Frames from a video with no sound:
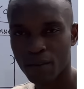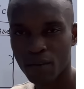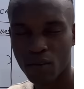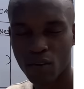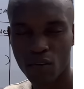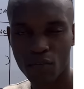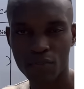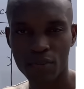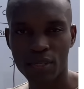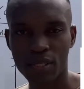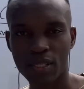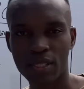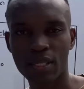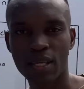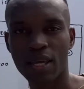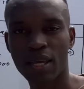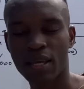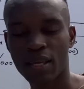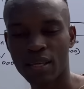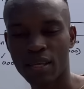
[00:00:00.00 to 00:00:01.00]
of this
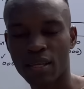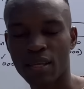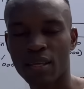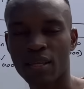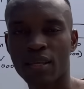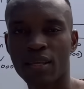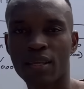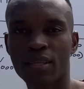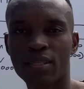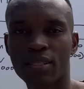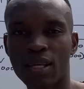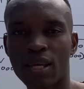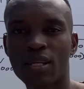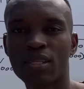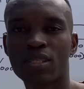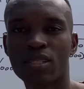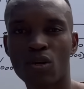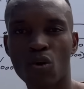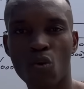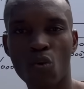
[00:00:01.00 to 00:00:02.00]
year
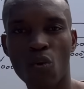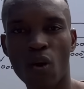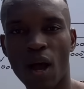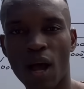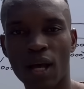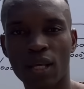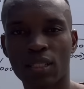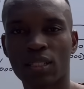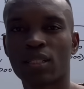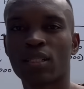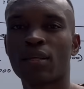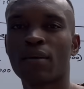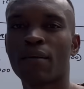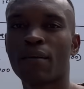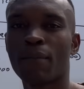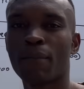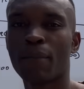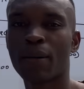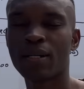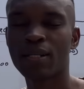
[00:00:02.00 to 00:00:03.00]
SARS owe us
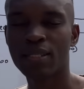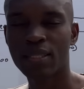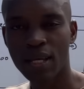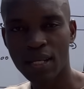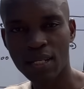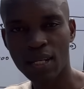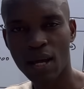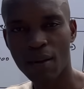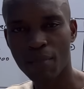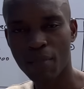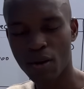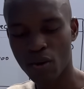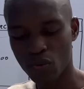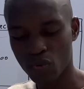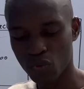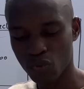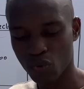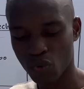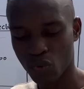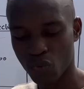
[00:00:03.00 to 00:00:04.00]
but that
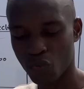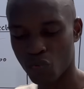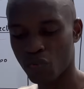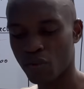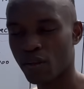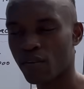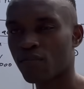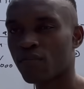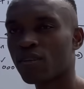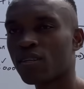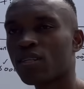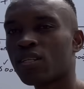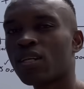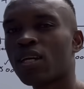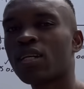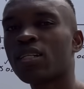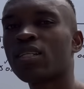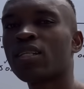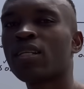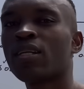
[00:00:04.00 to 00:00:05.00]
amount we haven't
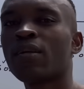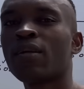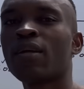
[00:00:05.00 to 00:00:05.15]
yet